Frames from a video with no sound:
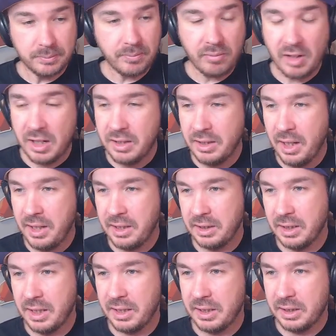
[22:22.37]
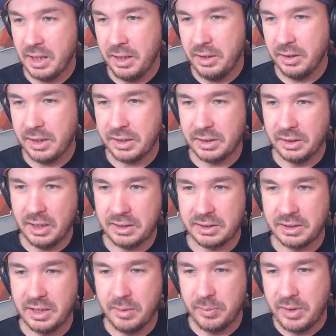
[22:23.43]
and then it like kind of like lets
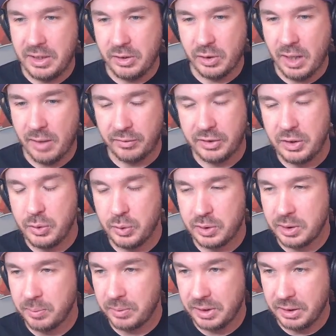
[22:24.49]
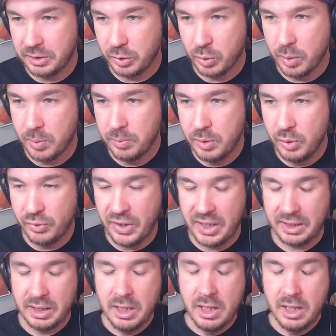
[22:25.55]
them, they either have to use something to remove it,